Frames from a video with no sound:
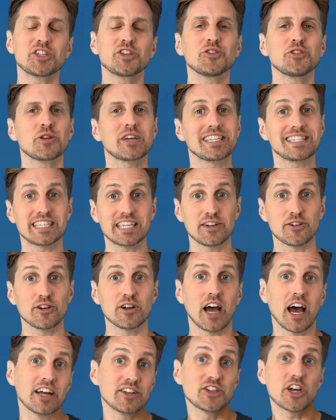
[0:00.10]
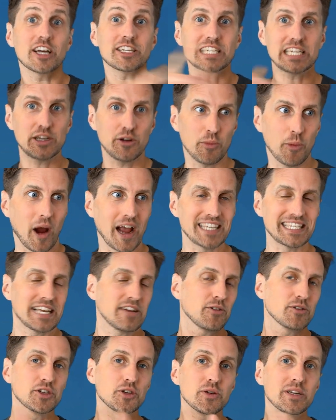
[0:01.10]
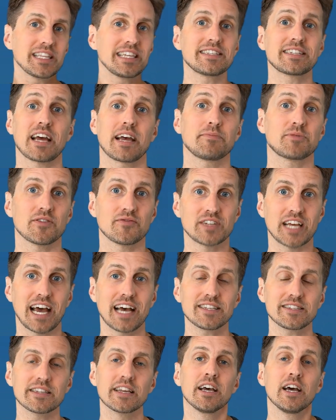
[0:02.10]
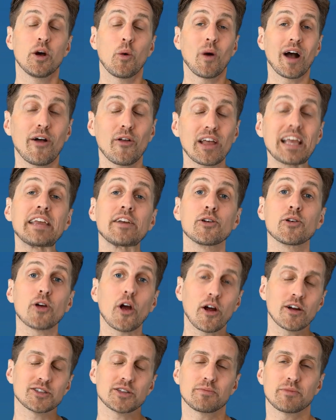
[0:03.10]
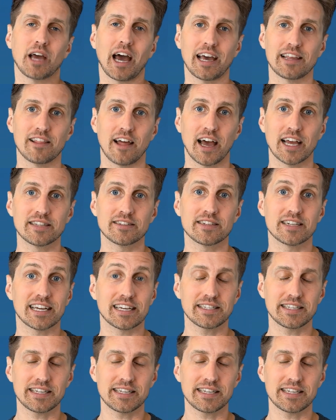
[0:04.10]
when should you consider adjusting your pricing or doing these types of tests? Well, here are some guidelines to